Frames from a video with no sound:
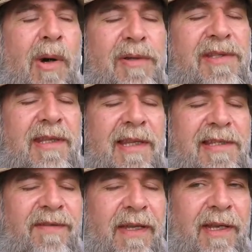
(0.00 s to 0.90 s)
Most of
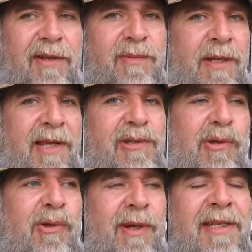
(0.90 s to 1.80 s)
these videos, when I
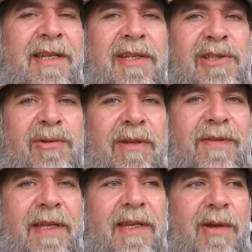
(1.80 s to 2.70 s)
do green industry
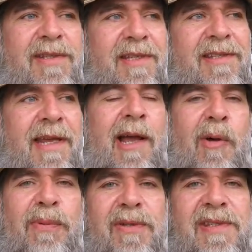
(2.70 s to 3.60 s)
videos, it's to
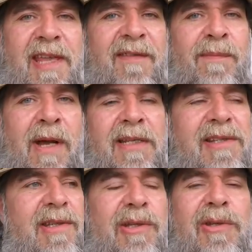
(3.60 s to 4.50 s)
help you save money
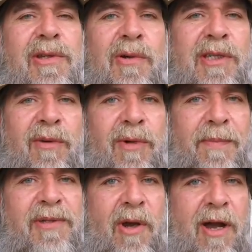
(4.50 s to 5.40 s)
so you don't get
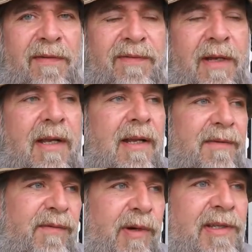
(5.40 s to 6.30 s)
ripped off.
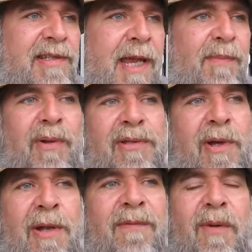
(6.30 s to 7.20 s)
For example,
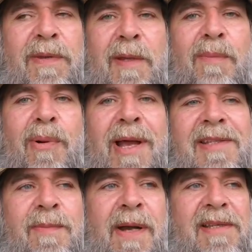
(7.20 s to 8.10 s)
don't ever be
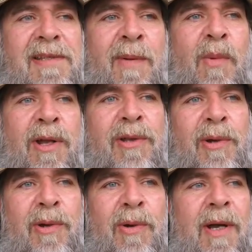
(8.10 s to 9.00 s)
impressed by someone
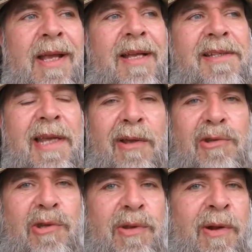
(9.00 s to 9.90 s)
who
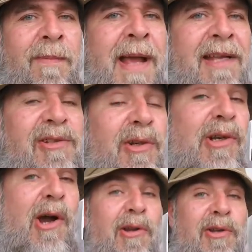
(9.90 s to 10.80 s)
tells you they're a master
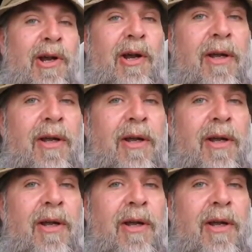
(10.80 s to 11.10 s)
gardener.